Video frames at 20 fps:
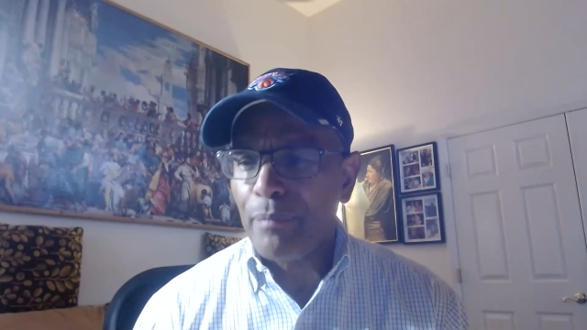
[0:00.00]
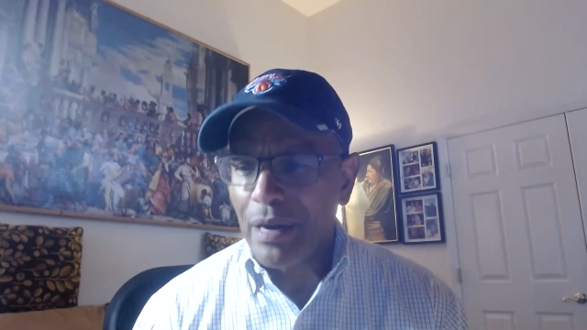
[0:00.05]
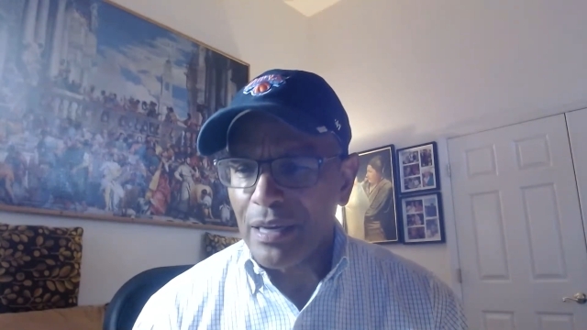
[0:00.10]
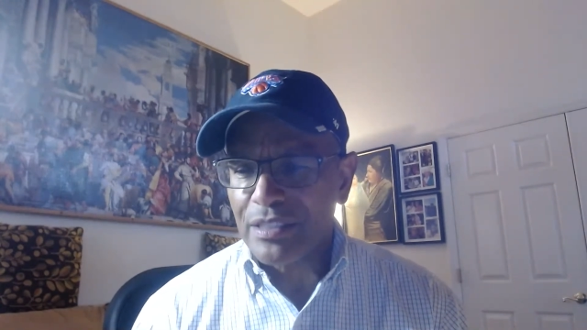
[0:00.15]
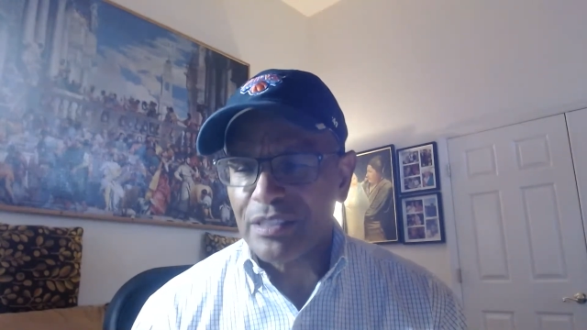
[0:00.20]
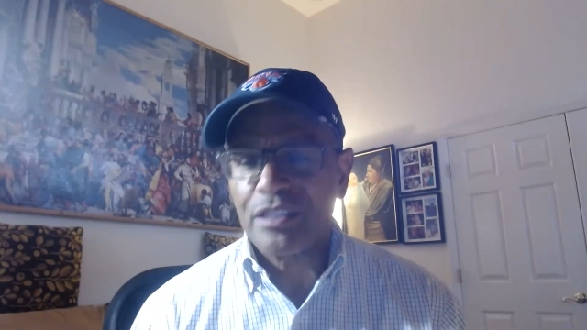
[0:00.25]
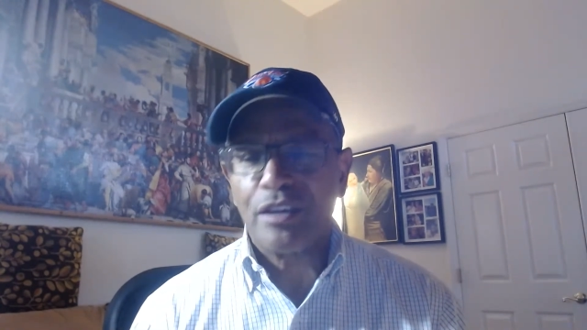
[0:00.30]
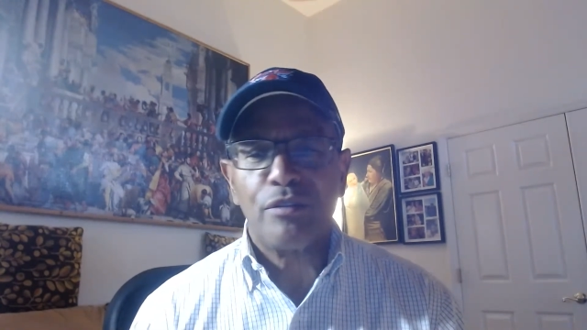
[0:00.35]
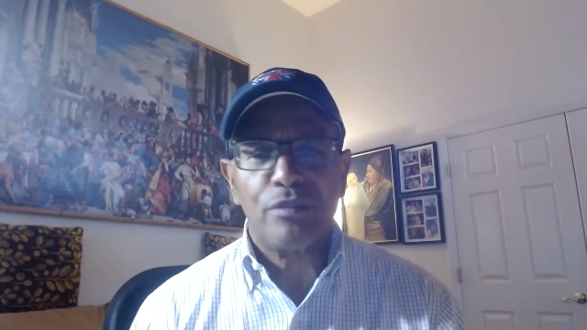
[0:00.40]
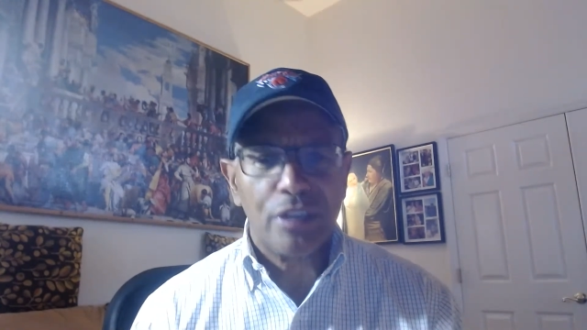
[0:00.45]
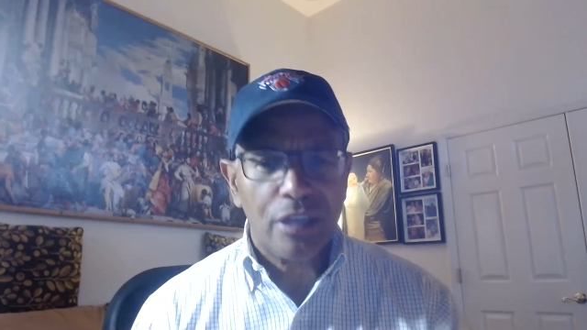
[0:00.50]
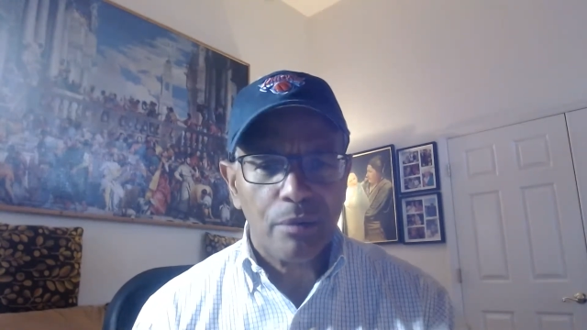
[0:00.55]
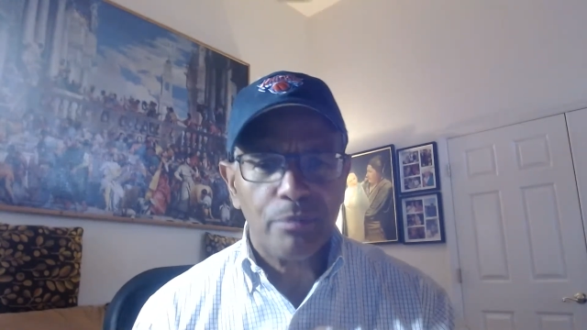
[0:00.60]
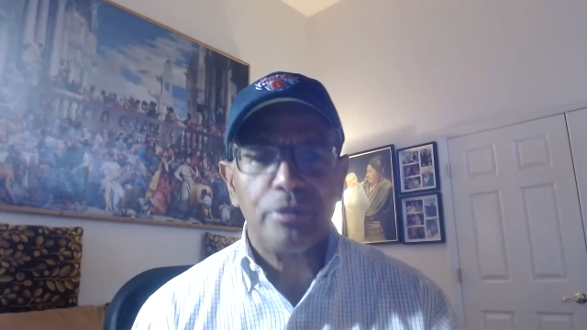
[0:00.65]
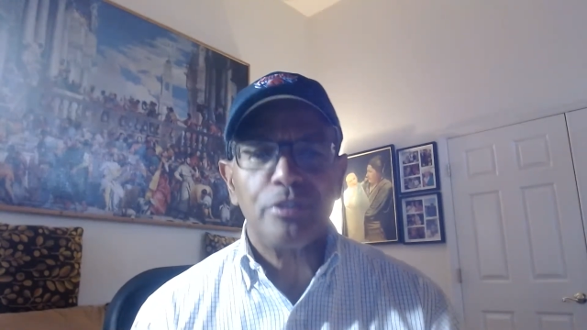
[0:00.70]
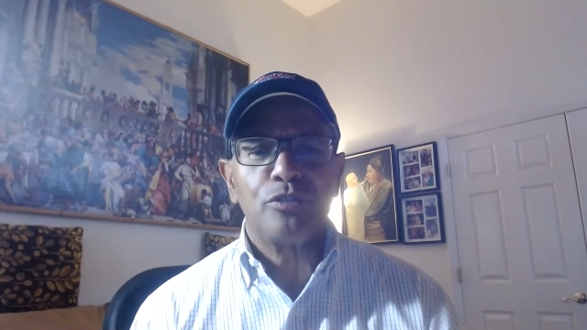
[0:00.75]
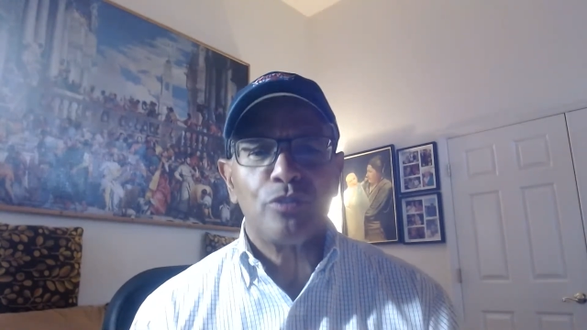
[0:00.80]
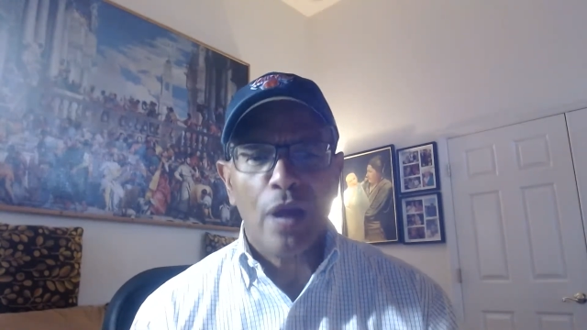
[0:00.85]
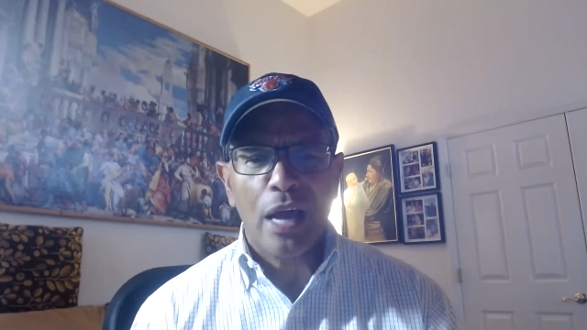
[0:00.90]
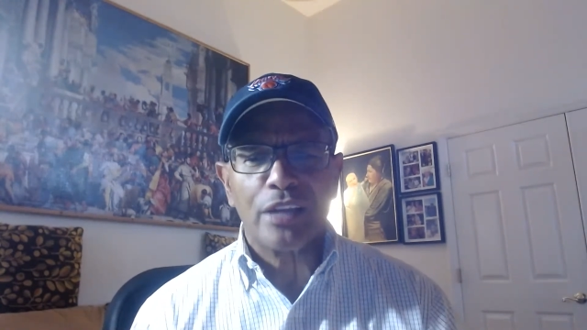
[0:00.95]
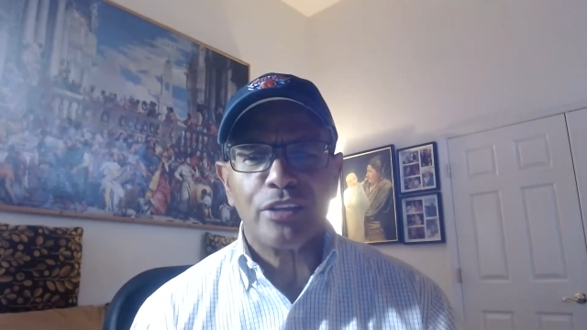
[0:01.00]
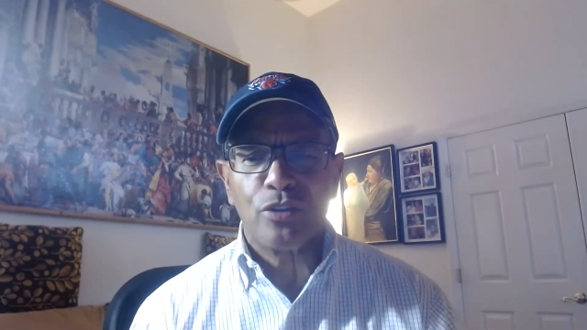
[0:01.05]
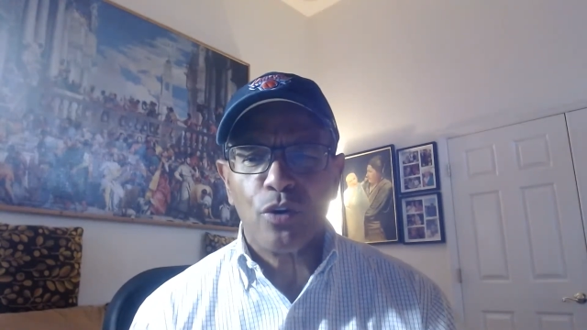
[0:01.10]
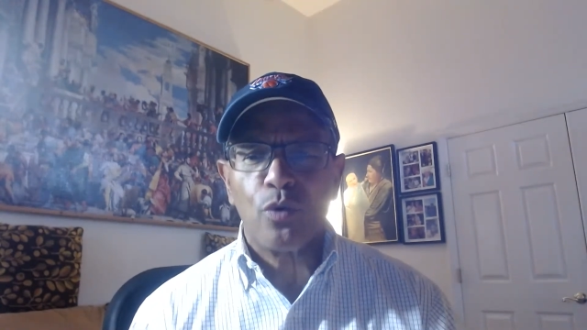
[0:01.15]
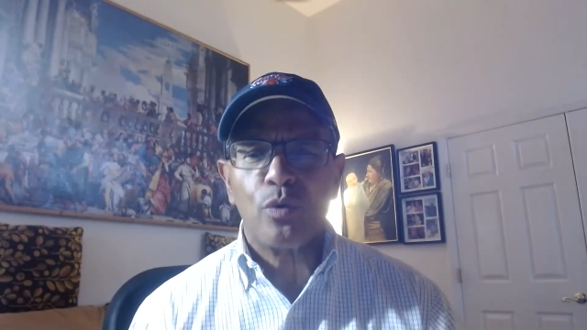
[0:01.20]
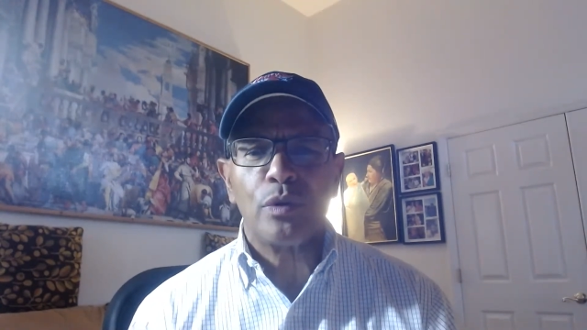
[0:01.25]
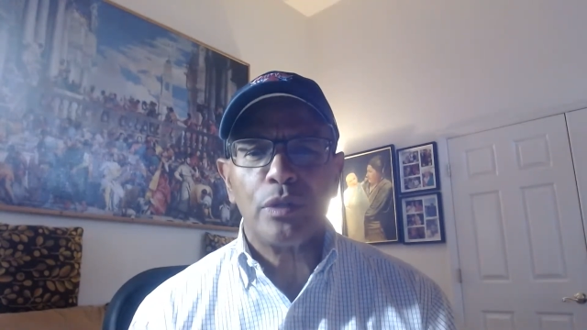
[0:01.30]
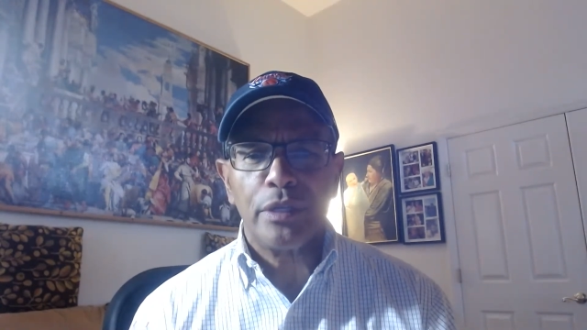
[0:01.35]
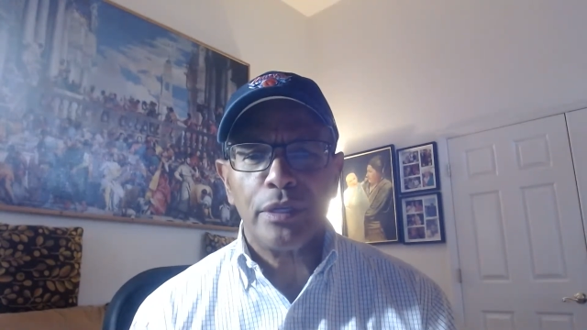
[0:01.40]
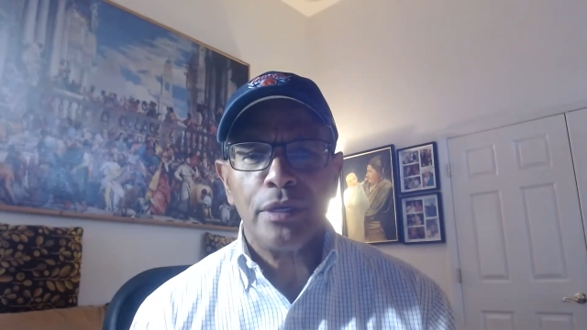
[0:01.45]
myself, Gumby, so I
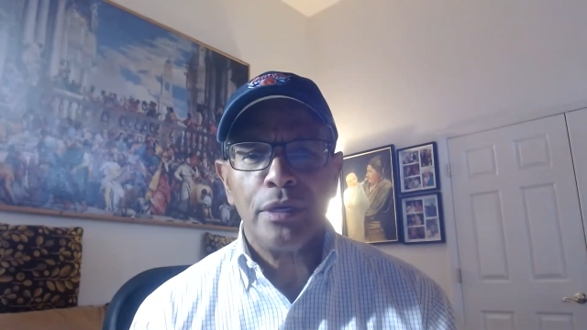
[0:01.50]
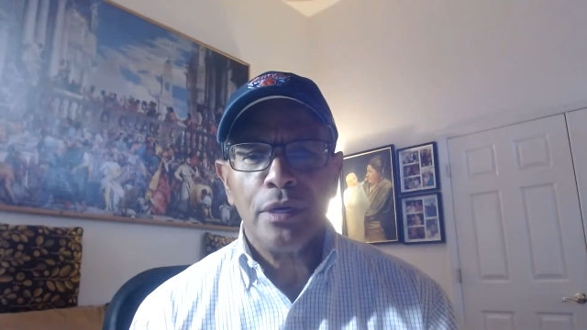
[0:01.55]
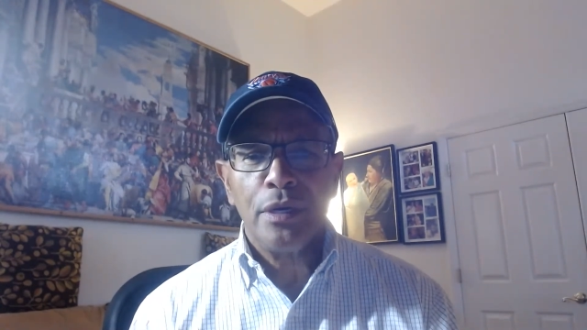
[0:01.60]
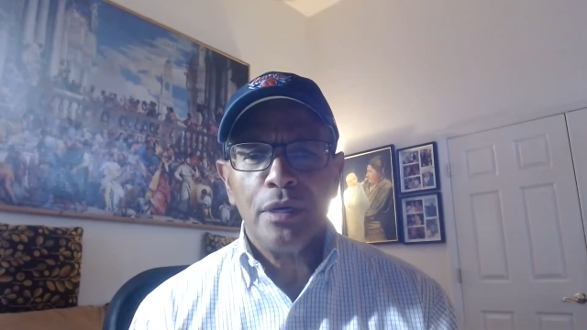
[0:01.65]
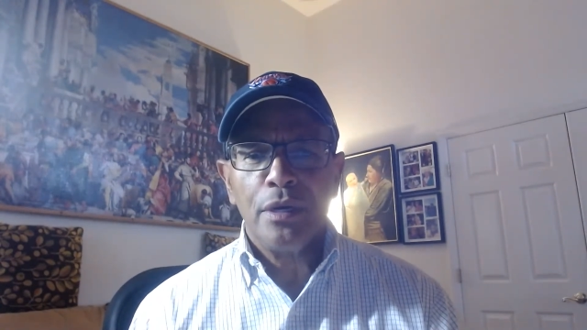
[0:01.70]
totally